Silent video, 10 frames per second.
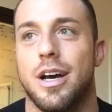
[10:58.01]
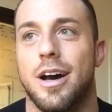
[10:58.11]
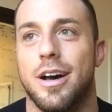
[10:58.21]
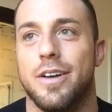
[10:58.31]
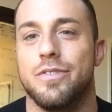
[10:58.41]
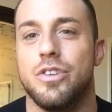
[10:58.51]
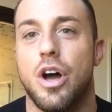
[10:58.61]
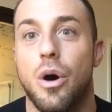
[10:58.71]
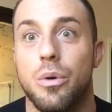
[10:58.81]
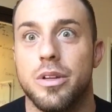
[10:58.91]
have
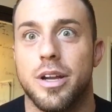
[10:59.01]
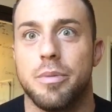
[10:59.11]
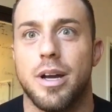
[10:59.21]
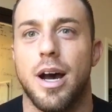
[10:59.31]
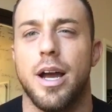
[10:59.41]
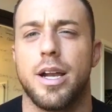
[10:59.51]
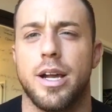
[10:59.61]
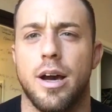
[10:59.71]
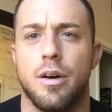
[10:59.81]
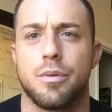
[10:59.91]
known that I've been hiding
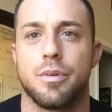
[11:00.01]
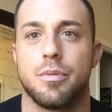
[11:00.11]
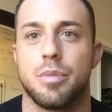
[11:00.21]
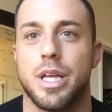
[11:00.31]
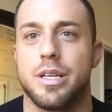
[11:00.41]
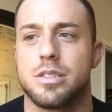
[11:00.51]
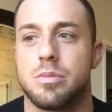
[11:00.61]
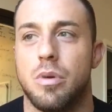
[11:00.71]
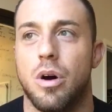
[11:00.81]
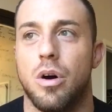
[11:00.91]
out, playing
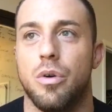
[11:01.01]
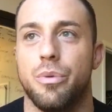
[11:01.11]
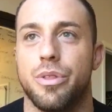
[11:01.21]
small,